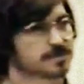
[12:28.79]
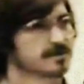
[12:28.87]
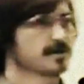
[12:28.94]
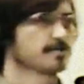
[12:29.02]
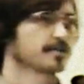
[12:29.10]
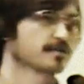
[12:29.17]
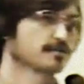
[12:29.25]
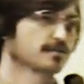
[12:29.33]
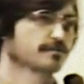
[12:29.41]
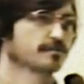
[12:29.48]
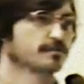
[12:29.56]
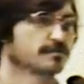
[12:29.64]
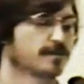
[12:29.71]
of the database
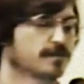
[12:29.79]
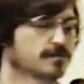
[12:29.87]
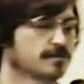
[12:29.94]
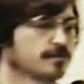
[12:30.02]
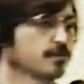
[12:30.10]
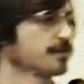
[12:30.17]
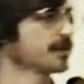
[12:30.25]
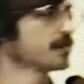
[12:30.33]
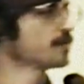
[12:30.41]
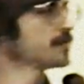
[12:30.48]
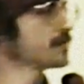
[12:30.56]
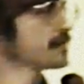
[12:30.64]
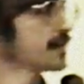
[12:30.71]
stuff runs fast enough. What are we going to
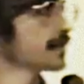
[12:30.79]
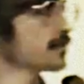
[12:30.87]
do with this